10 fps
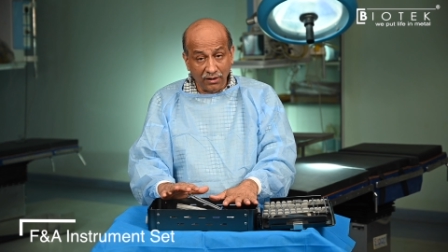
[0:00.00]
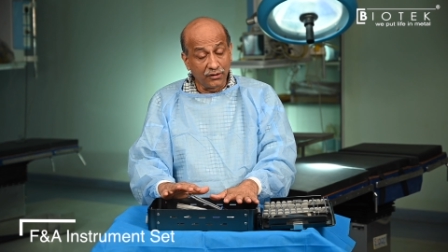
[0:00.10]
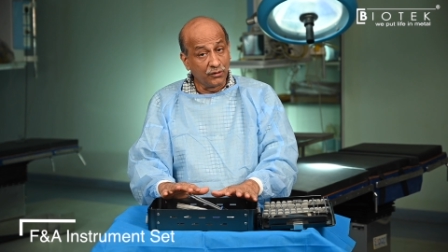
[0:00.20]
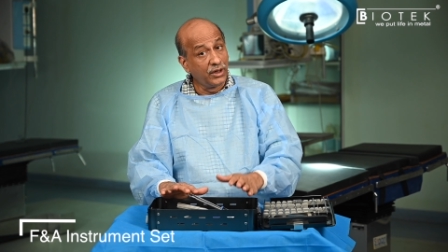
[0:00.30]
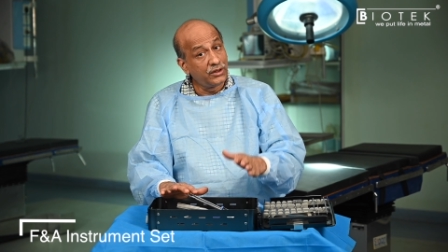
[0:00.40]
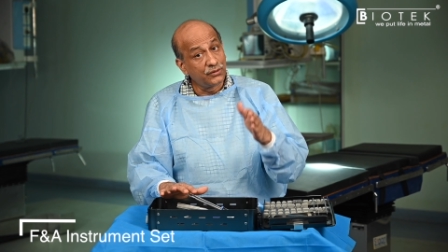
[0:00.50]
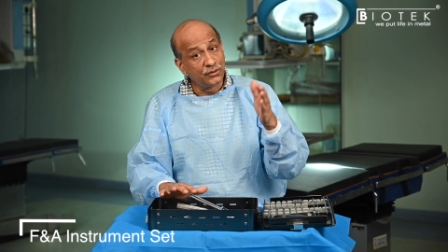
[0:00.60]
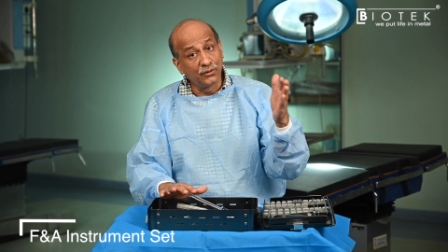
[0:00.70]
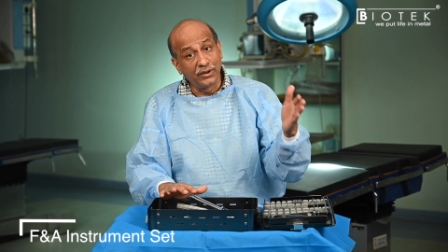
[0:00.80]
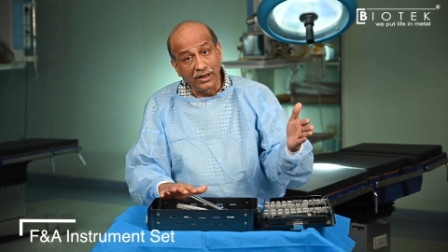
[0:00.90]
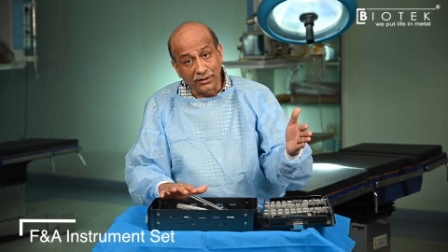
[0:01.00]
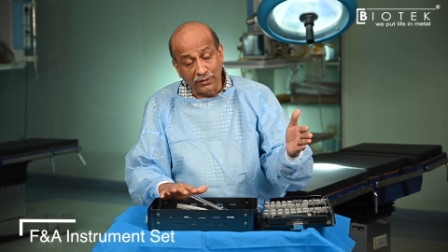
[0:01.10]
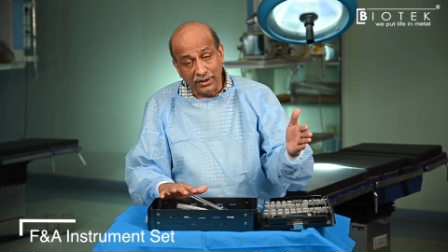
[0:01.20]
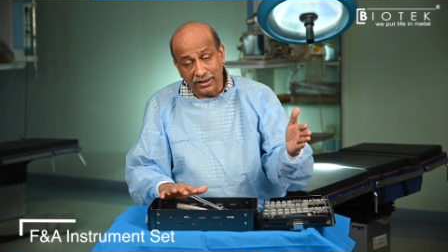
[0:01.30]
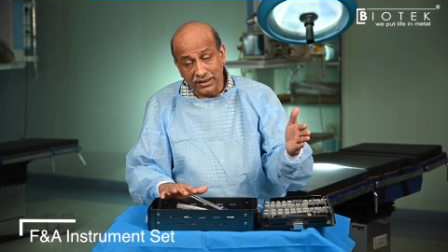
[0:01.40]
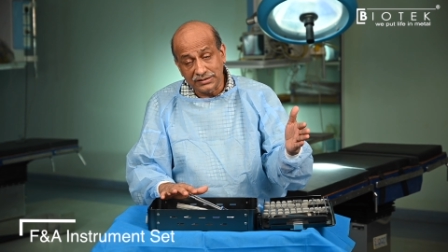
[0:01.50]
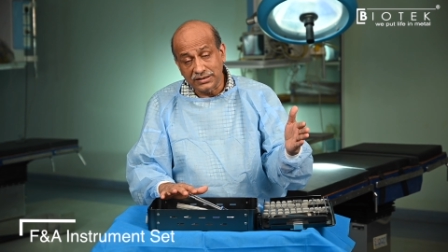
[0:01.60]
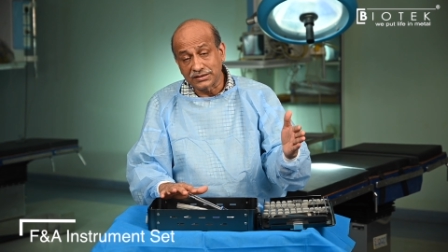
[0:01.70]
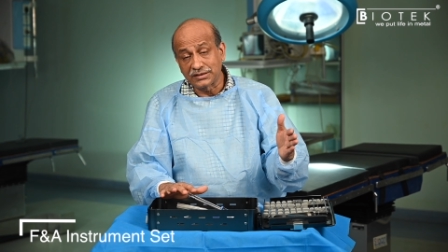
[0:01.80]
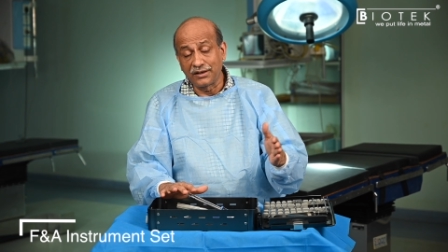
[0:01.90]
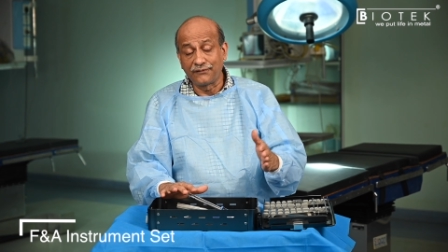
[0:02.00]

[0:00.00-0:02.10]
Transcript: You need to do deltoid reconstruction.